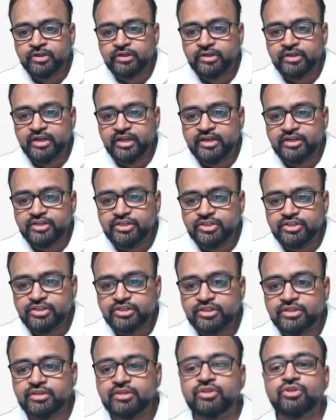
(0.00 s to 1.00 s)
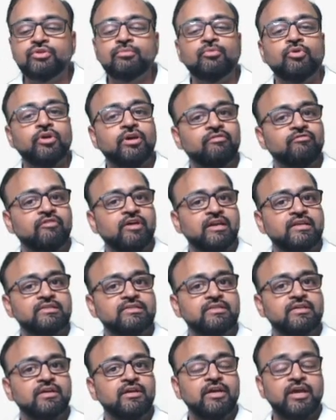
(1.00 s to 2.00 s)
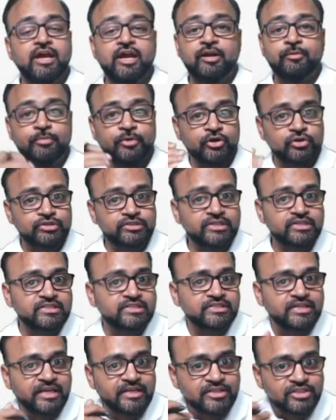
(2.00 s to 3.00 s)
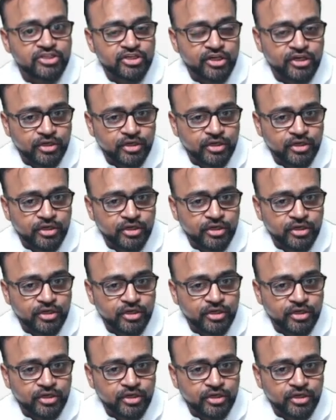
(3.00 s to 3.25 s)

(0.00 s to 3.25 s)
tension pneumocephalus. And because there is tension